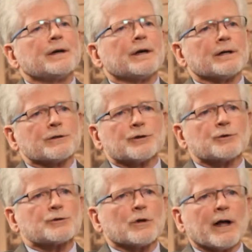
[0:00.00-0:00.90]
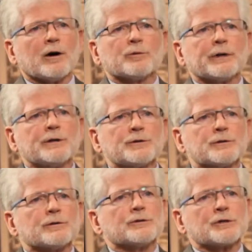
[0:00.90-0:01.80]
social outreach
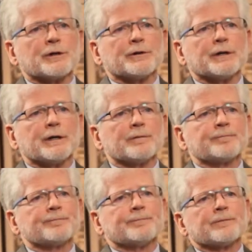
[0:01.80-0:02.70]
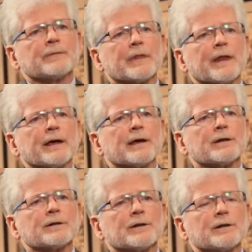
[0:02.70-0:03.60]
and charity
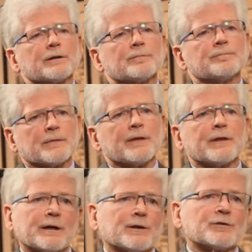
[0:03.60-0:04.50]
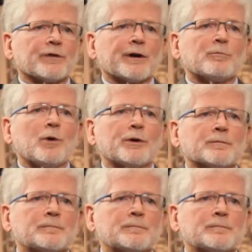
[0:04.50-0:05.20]
that I think is very important.